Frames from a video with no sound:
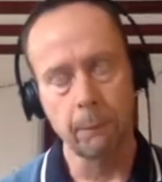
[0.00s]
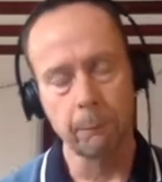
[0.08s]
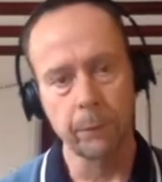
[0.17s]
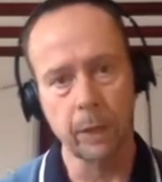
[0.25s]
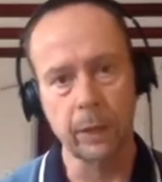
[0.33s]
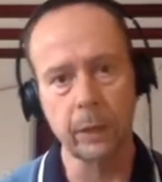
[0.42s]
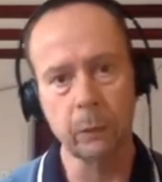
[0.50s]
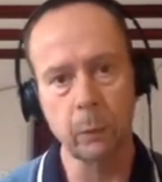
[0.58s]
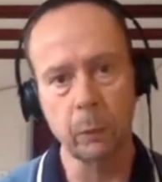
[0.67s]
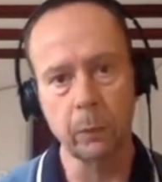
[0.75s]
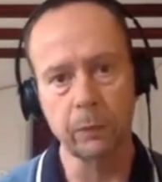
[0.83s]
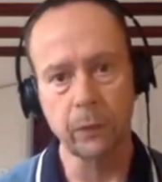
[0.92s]
and I think what
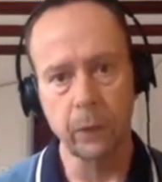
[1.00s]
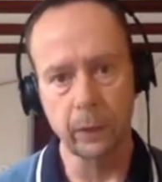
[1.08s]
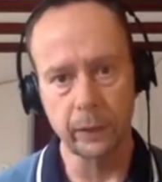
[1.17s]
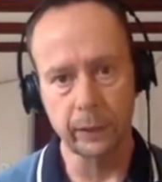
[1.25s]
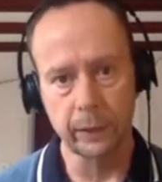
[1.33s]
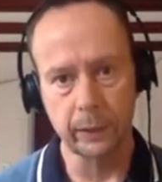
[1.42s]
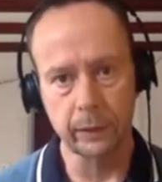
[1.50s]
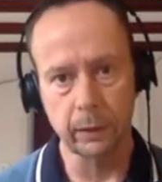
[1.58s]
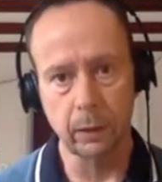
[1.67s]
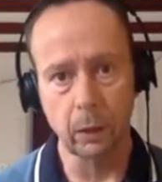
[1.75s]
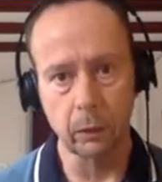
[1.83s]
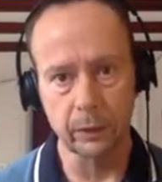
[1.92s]
we're finding in
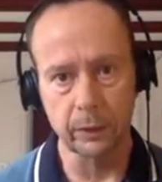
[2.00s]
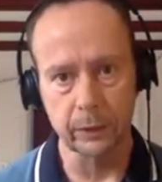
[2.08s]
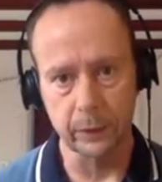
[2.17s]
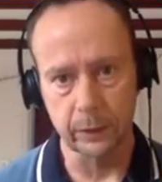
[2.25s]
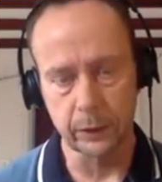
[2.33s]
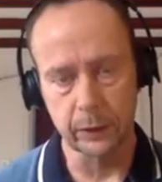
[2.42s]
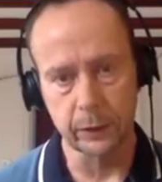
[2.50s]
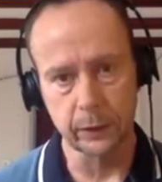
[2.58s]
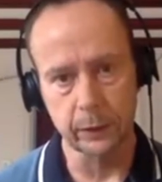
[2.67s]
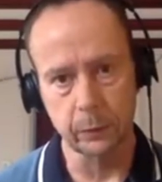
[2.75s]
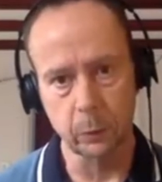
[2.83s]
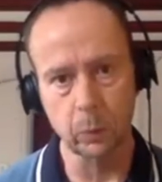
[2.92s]
our research is
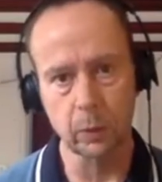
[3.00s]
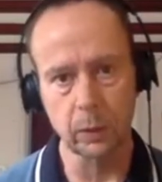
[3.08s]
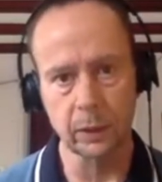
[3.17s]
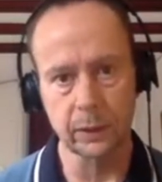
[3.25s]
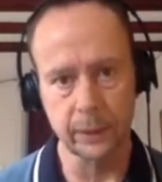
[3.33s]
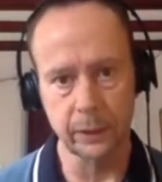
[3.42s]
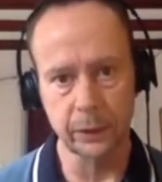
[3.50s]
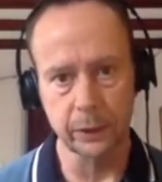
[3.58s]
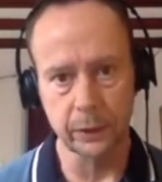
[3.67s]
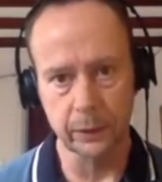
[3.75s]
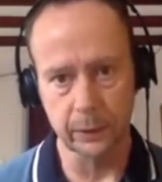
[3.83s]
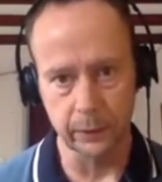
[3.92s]
that
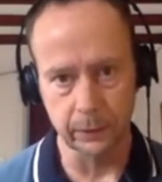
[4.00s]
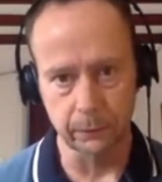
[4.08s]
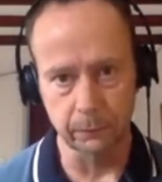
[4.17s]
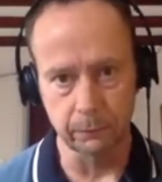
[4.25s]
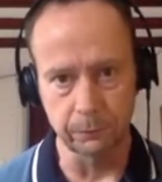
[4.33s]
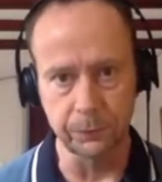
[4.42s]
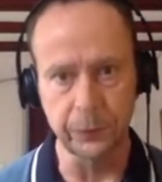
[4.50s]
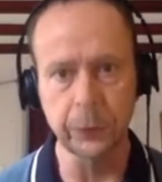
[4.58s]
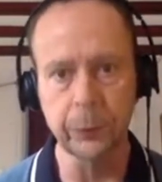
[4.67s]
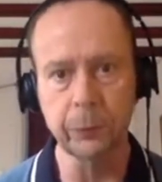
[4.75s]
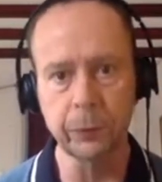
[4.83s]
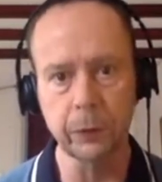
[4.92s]
organizations that
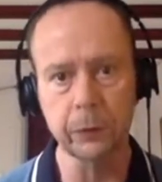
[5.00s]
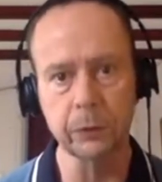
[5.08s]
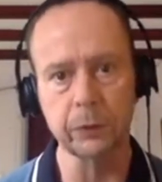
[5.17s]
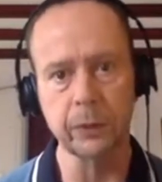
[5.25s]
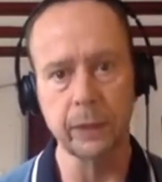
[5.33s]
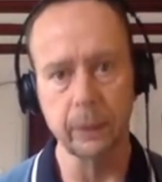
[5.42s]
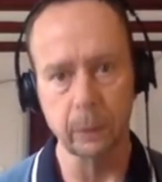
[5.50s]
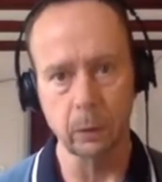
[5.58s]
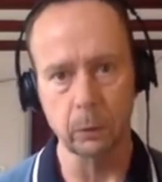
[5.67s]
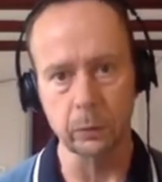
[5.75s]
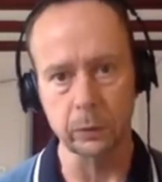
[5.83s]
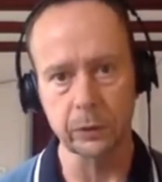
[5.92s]
view those
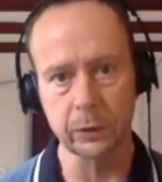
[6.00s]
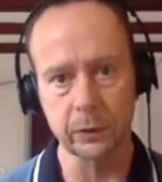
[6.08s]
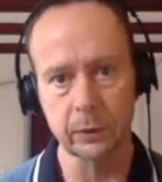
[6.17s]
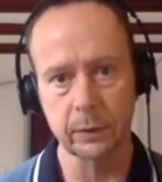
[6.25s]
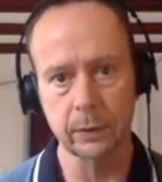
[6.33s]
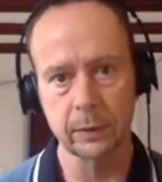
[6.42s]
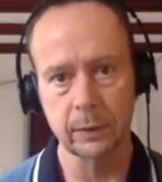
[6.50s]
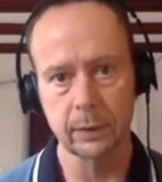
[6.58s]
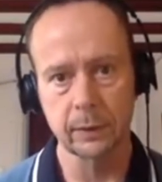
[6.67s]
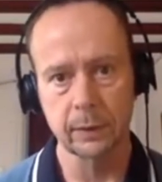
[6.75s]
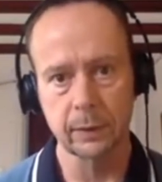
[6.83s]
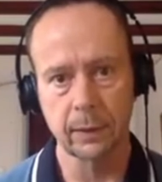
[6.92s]
stakeholders
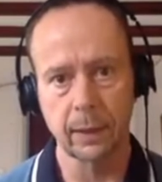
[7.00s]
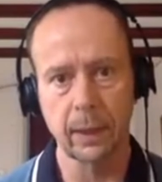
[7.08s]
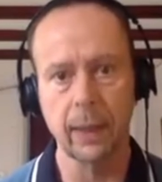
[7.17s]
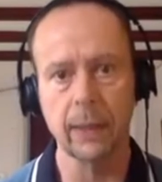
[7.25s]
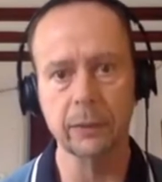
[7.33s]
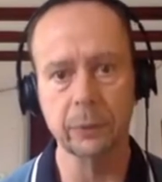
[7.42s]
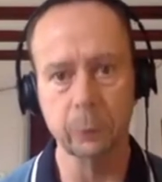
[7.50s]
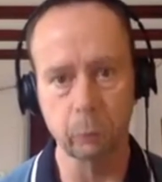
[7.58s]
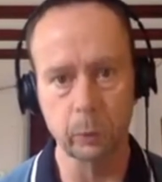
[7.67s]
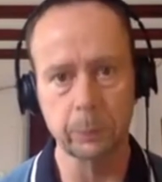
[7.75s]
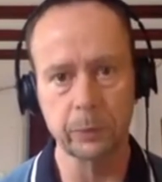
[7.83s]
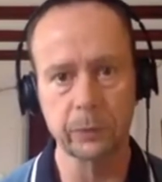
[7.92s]
as
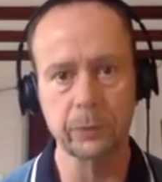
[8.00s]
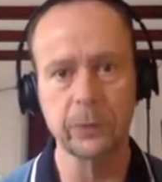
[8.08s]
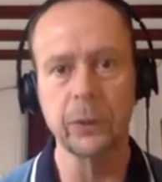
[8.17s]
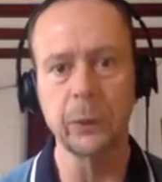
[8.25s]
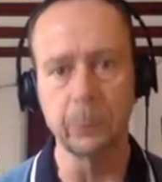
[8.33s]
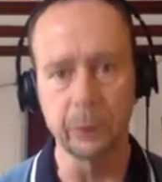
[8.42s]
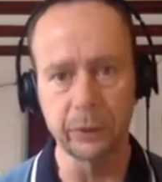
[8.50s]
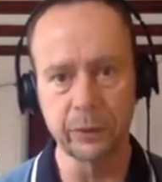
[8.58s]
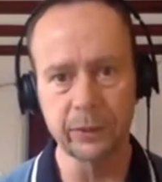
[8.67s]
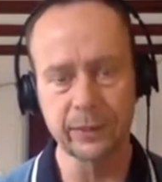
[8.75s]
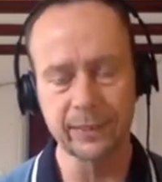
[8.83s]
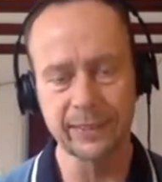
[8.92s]
groups of humans,